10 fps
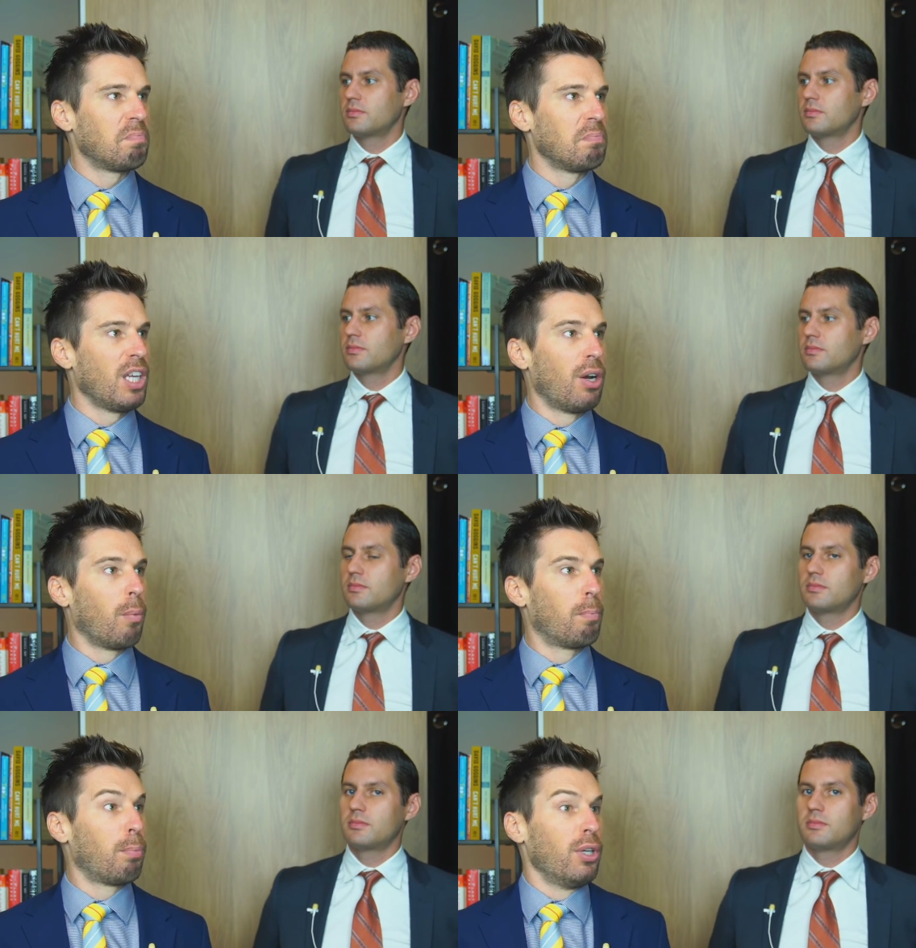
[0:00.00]
Speaker 1: you know
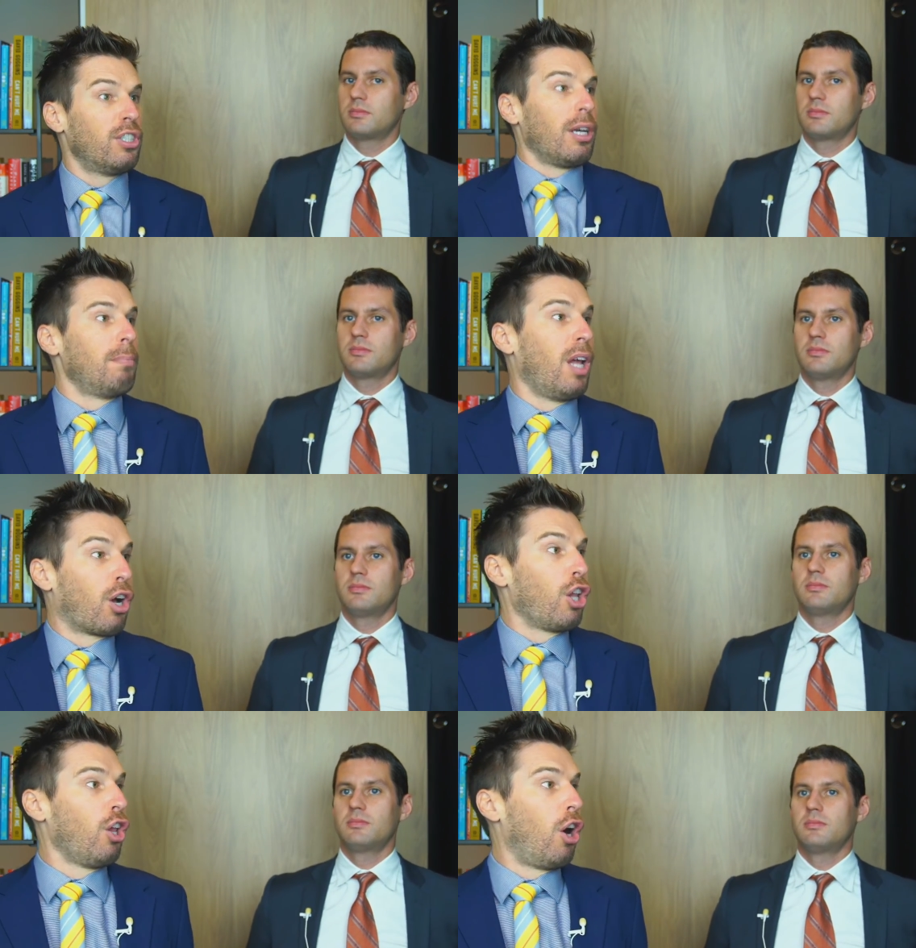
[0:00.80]
put some a
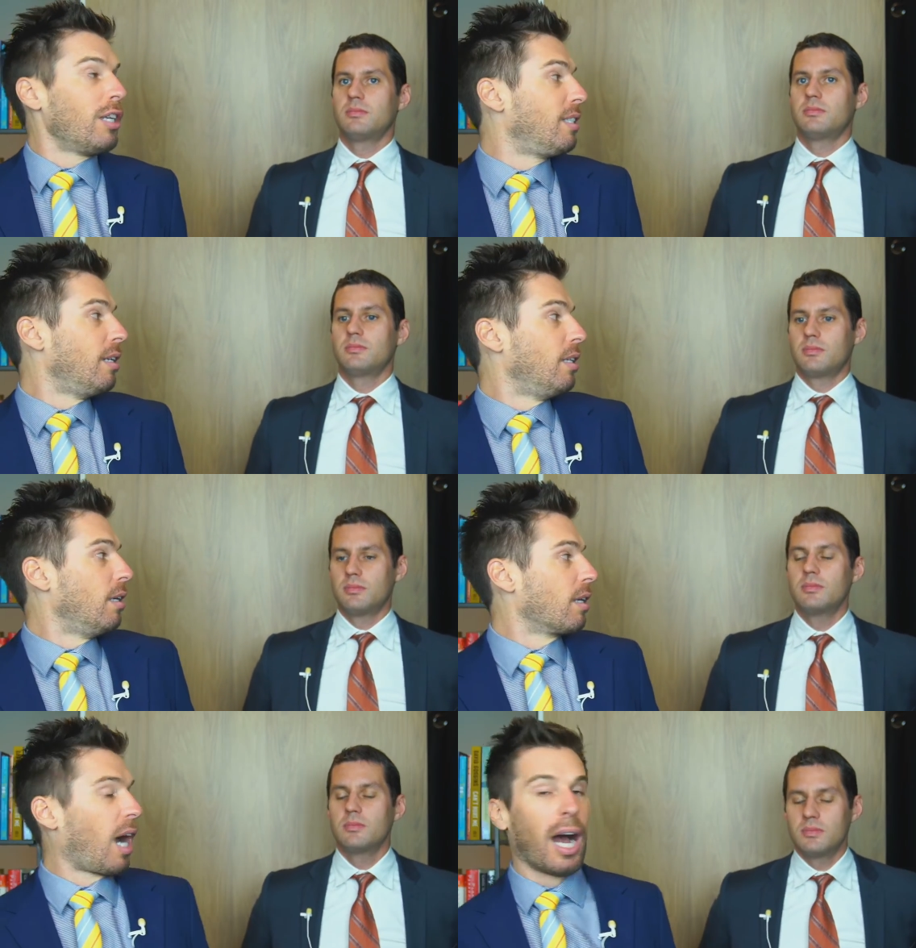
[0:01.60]
clause in
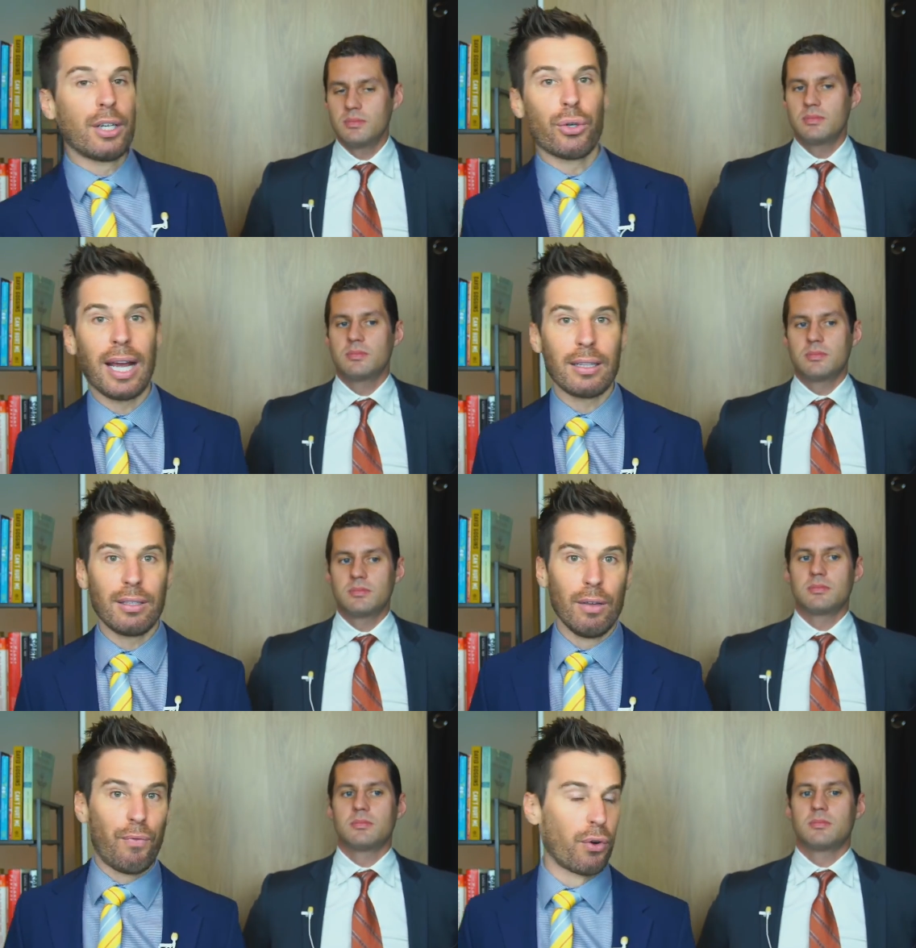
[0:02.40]
the contract
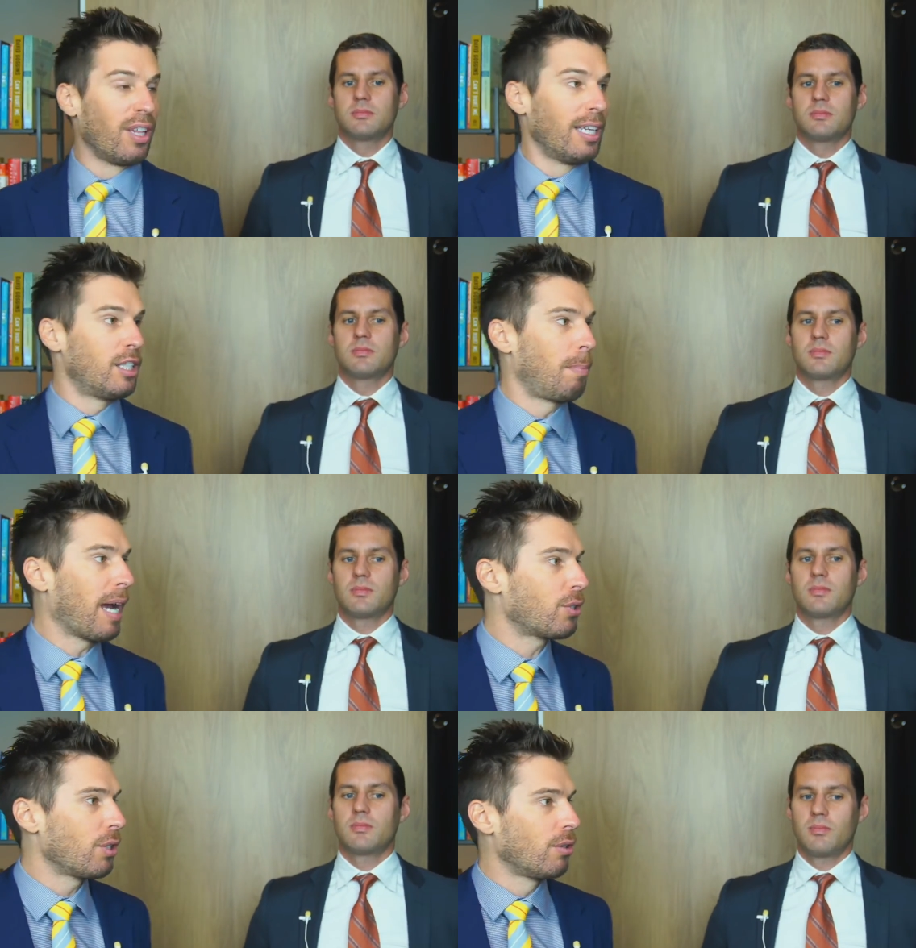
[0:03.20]
for the
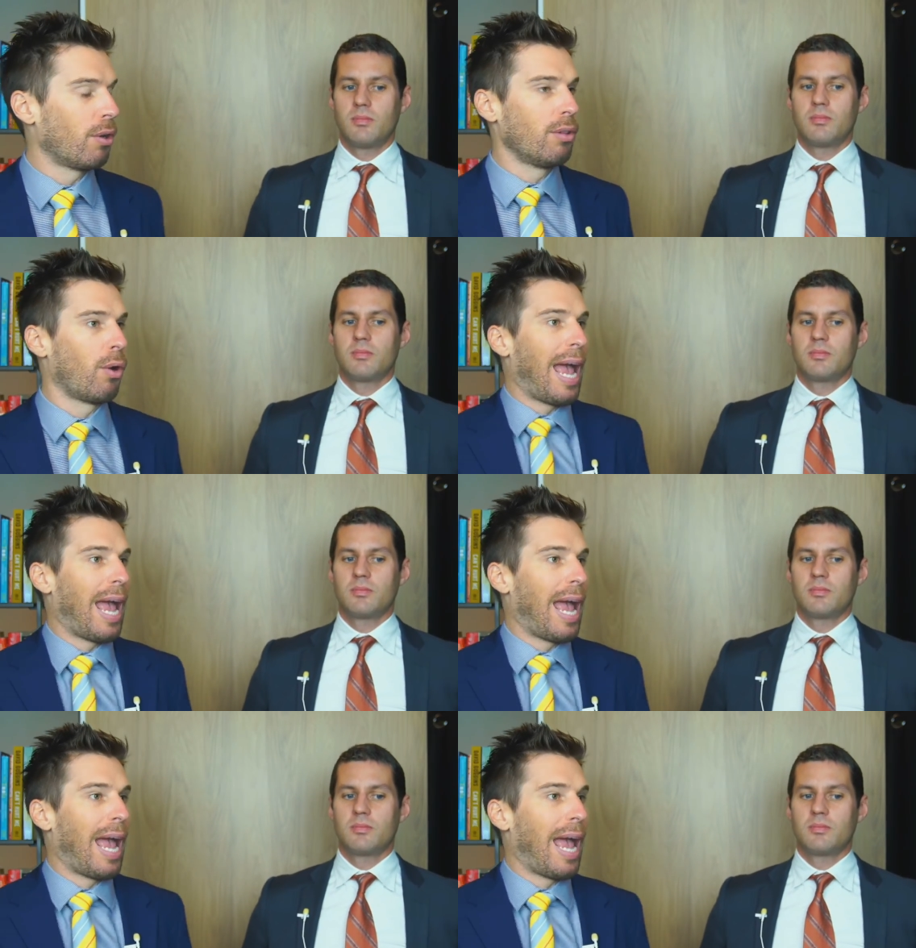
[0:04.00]
inspection? There there